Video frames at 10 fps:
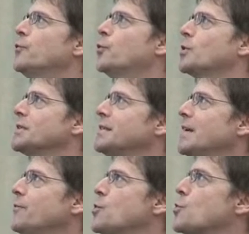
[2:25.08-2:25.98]
for
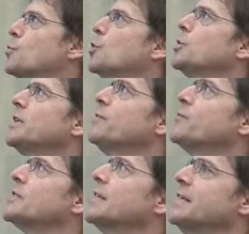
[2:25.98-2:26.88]
selfish
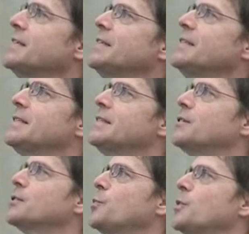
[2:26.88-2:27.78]
motives assists
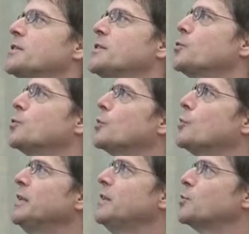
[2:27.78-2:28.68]
another person to
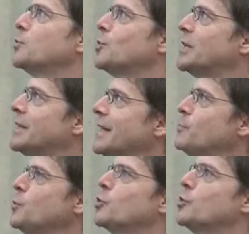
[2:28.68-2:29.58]
commit or to
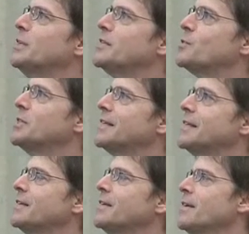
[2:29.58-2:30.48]
attempt to commit suicide